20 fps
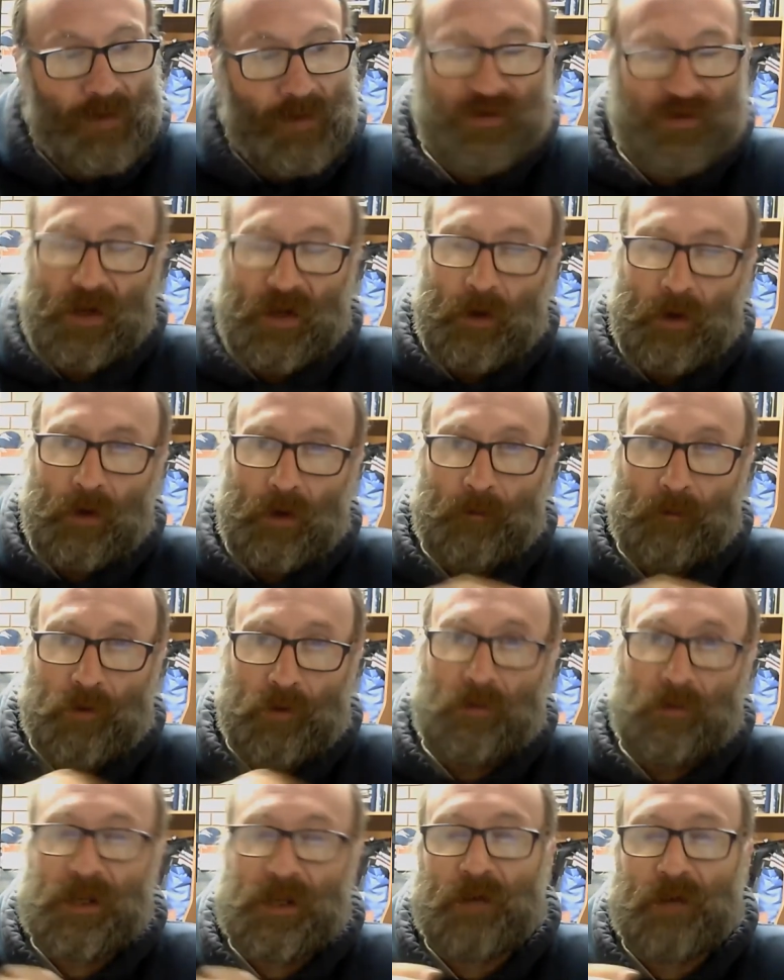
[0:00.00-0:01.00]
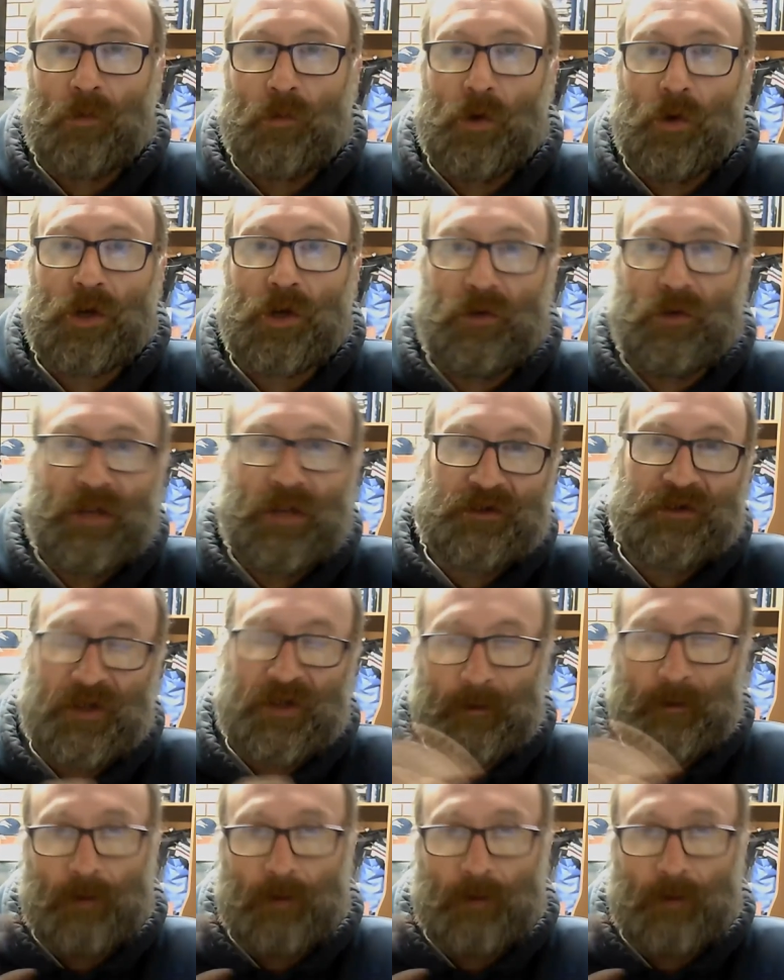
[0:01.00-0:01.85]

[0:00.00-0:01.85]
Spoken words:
So I'm probably going to work on that today,